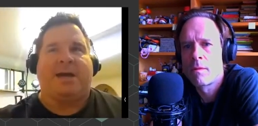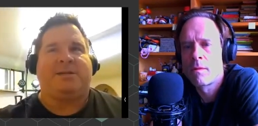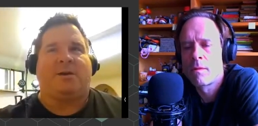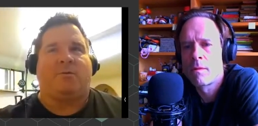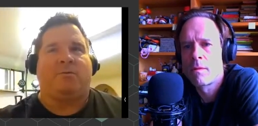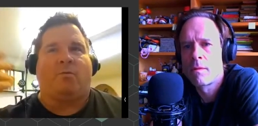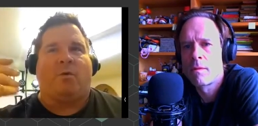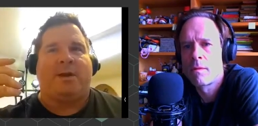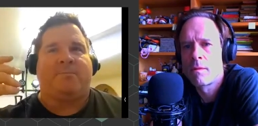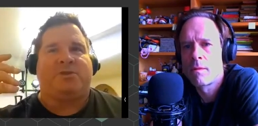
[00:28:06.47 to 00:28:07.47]
Speaker 1: don't
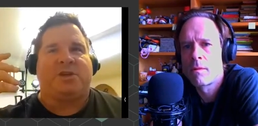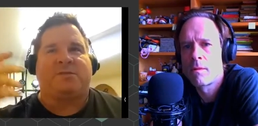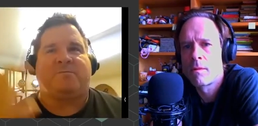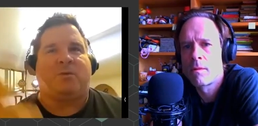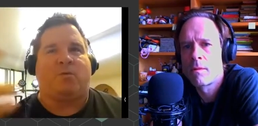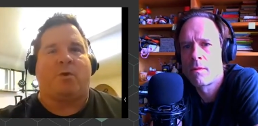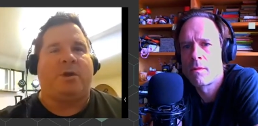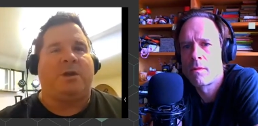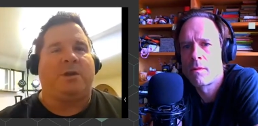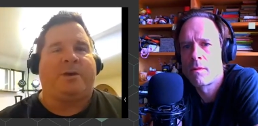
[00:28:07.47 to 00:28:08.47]
want to just be
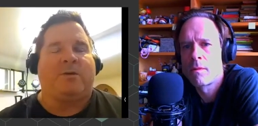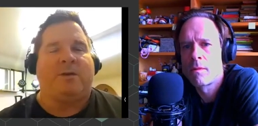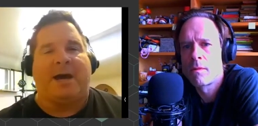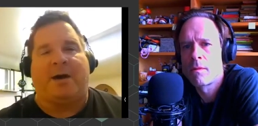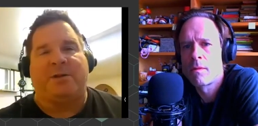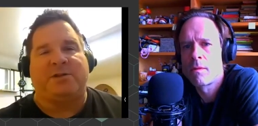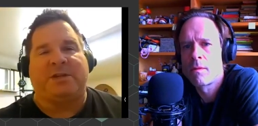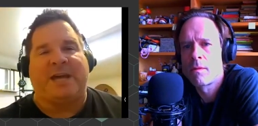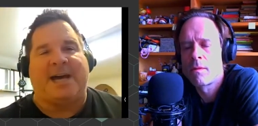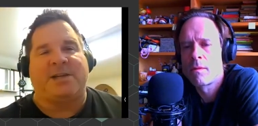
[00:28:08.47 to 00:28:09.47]
worrying about how
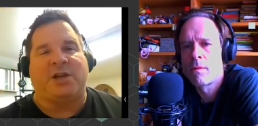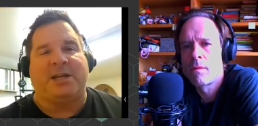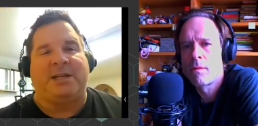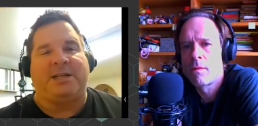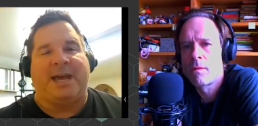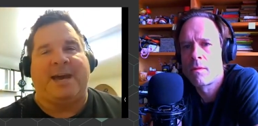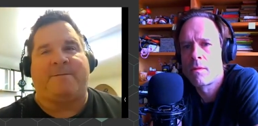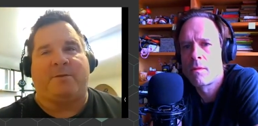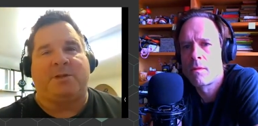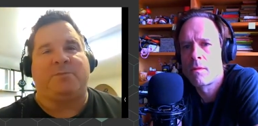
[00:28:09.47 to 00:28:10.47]
much cash I need to
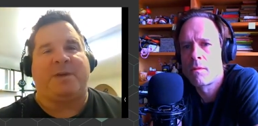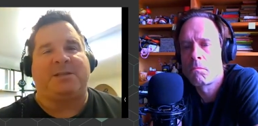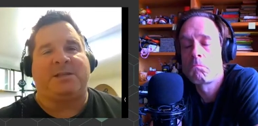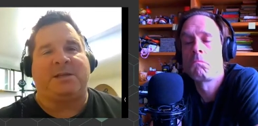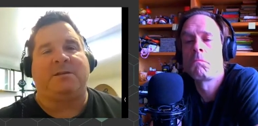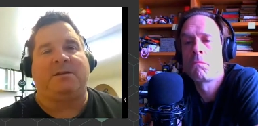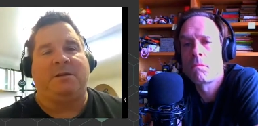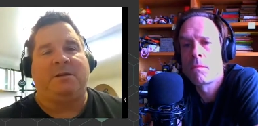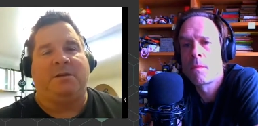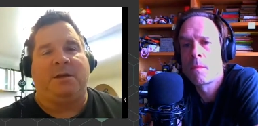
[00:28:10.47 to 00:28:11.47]
get for each painting.
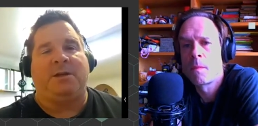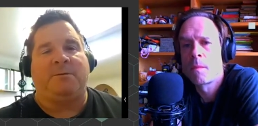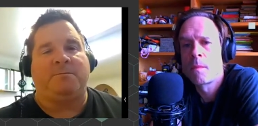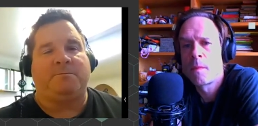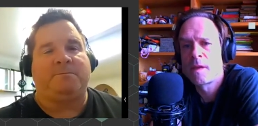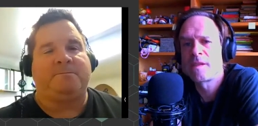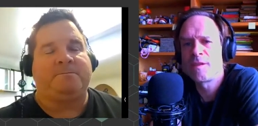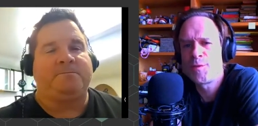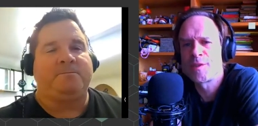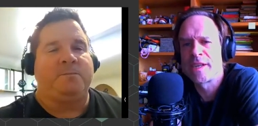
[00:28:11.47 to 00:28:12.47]
Speaker 2: You know, it's
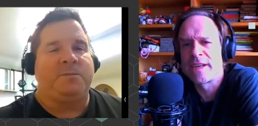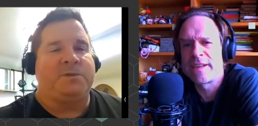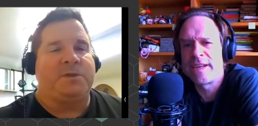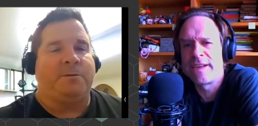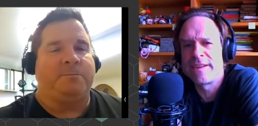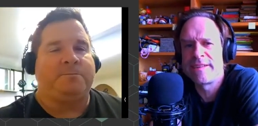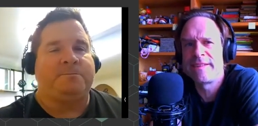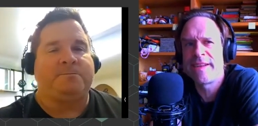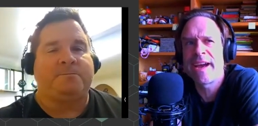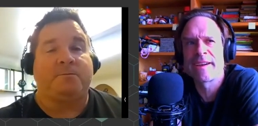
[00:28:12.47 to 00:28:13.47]
interesting.
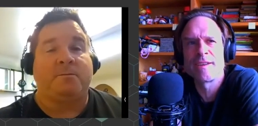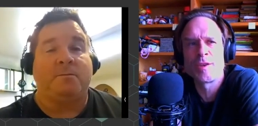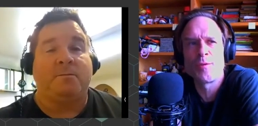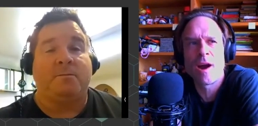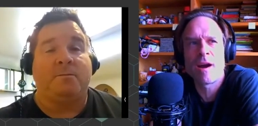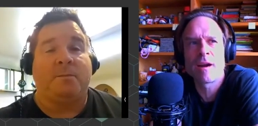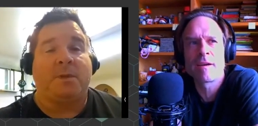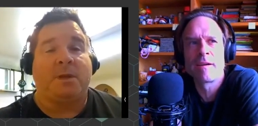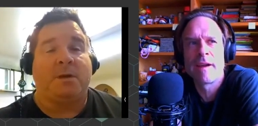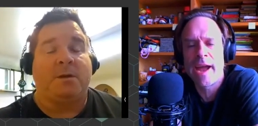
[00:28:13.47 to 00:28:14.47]
Because you
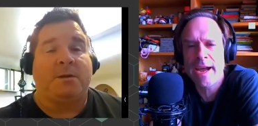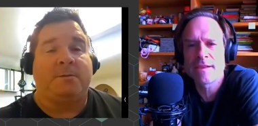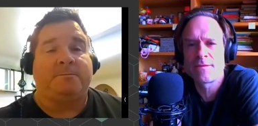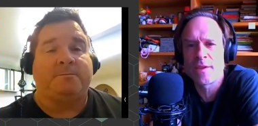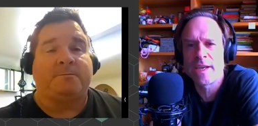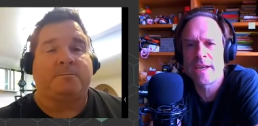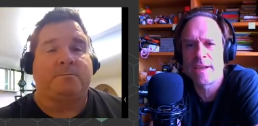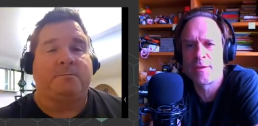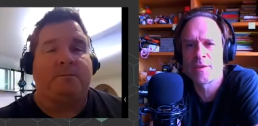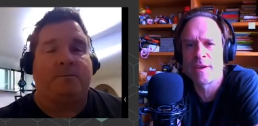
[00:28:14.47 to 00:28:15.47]
are actively
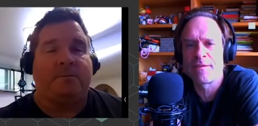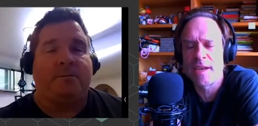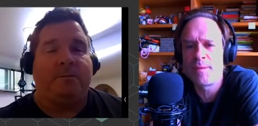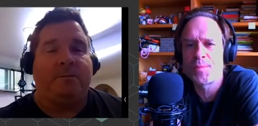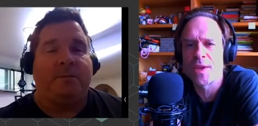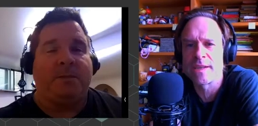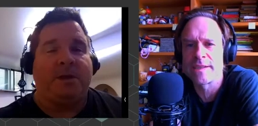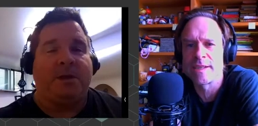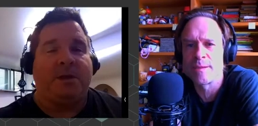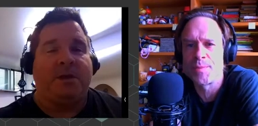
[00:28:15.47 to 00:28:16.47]
getting your stuff in
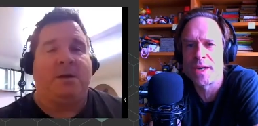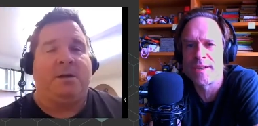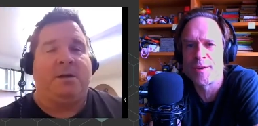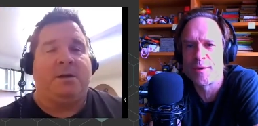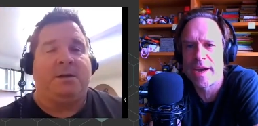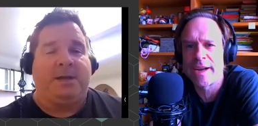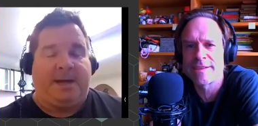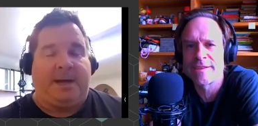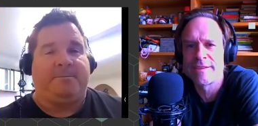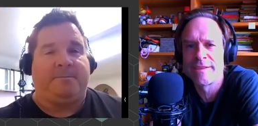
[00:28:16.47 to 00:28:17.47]
places, but you're not. Yeah.